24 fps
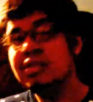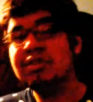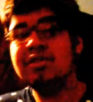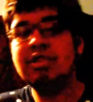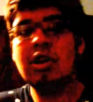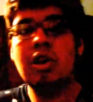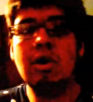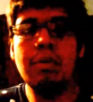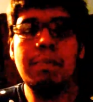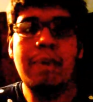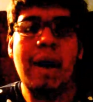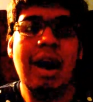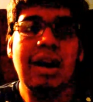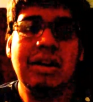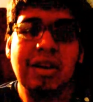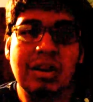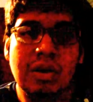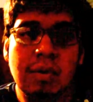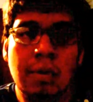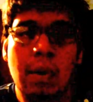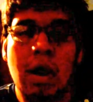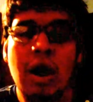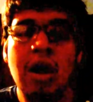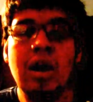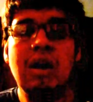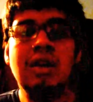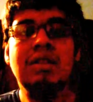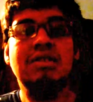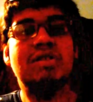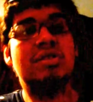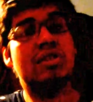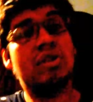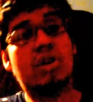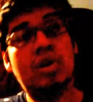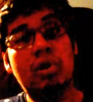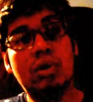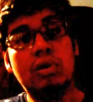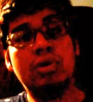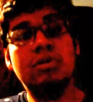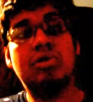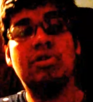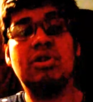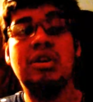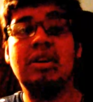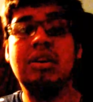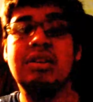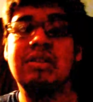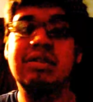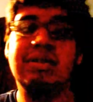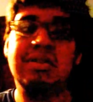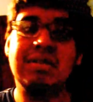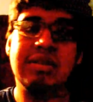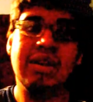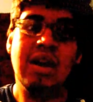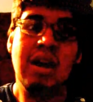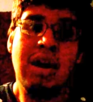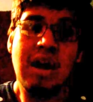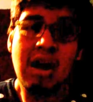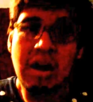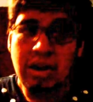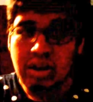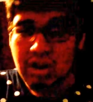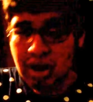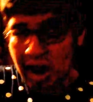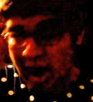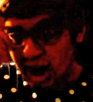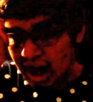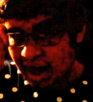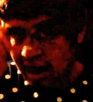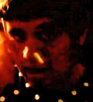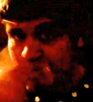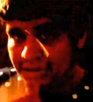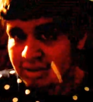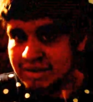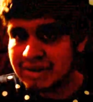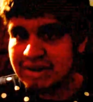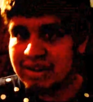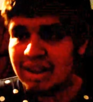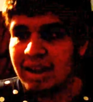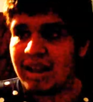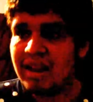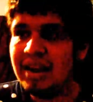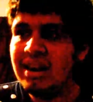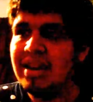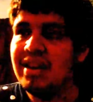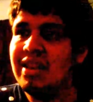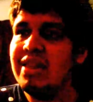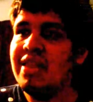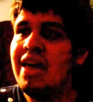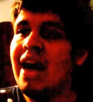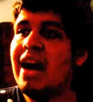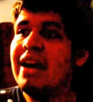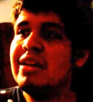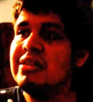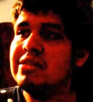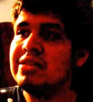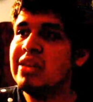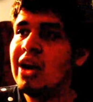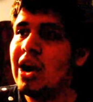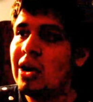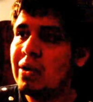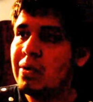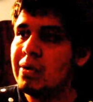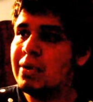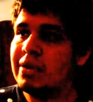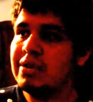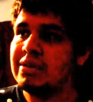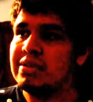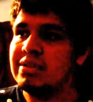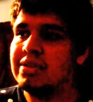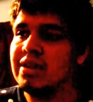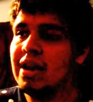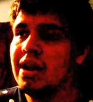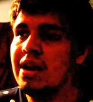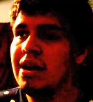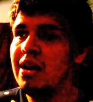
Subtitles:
So pack your wands, your cauldrons, your owls, and that is Hogwarts.